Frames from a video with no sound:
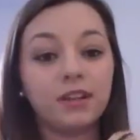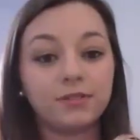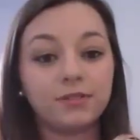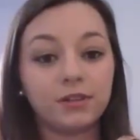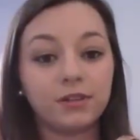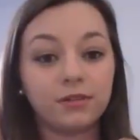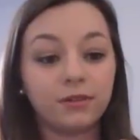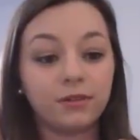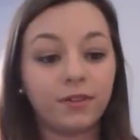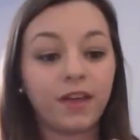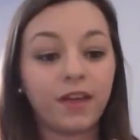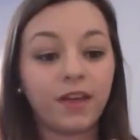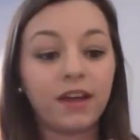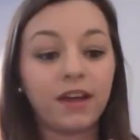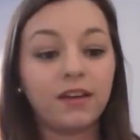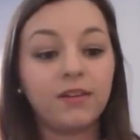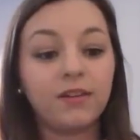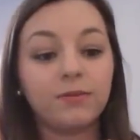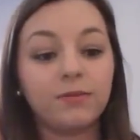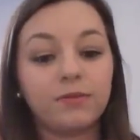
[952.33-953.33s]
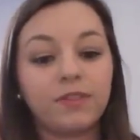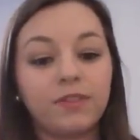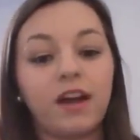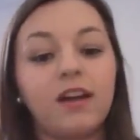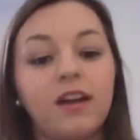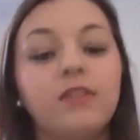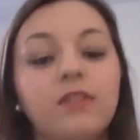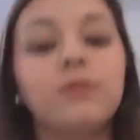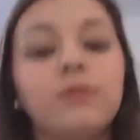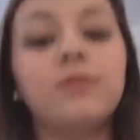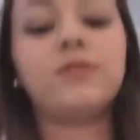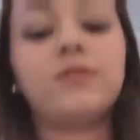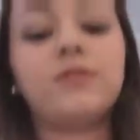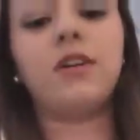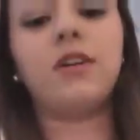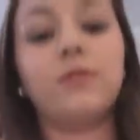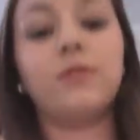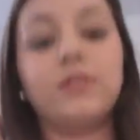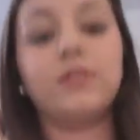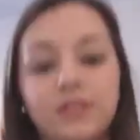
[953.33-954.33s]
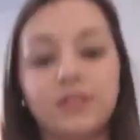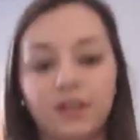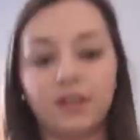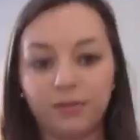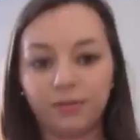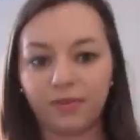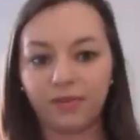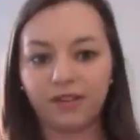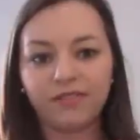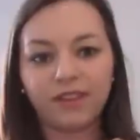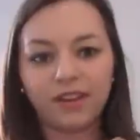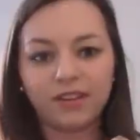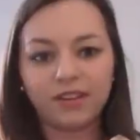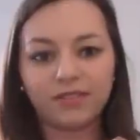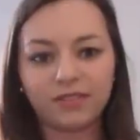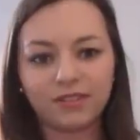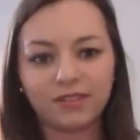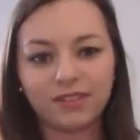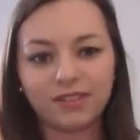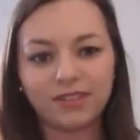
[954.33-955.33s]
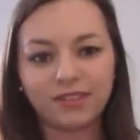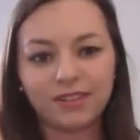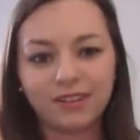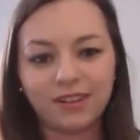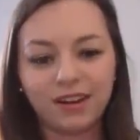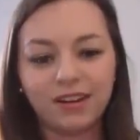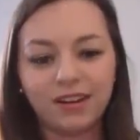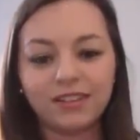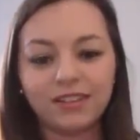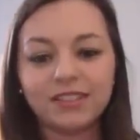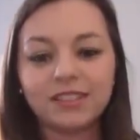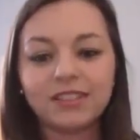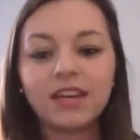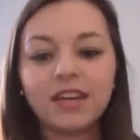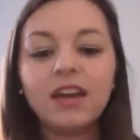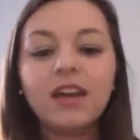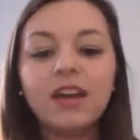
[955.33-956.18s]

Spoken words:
love coral. That along with turquoise is like my favourite colours.